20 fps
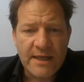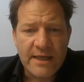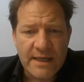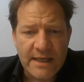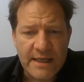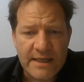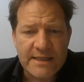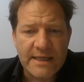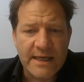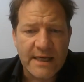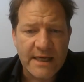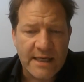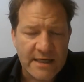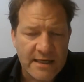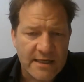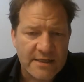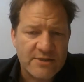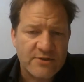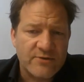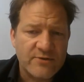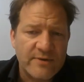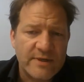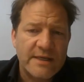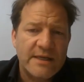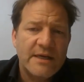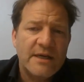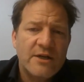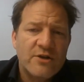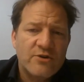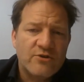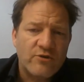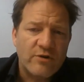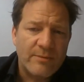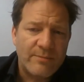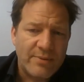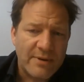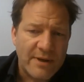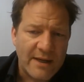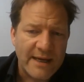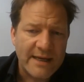heating, industry to
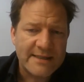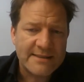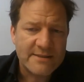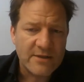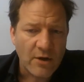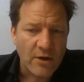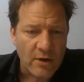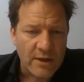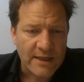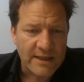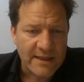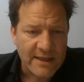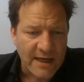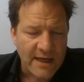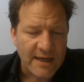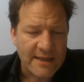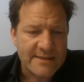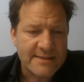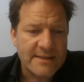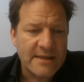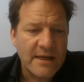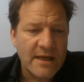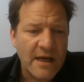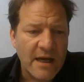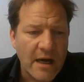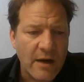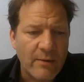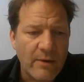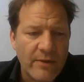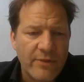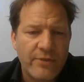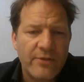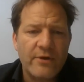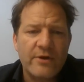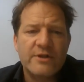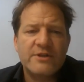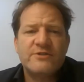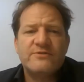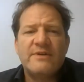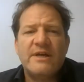replace oil and gas, our
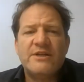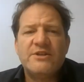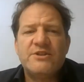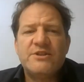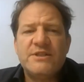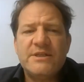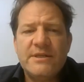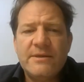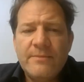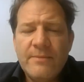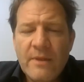third strategy.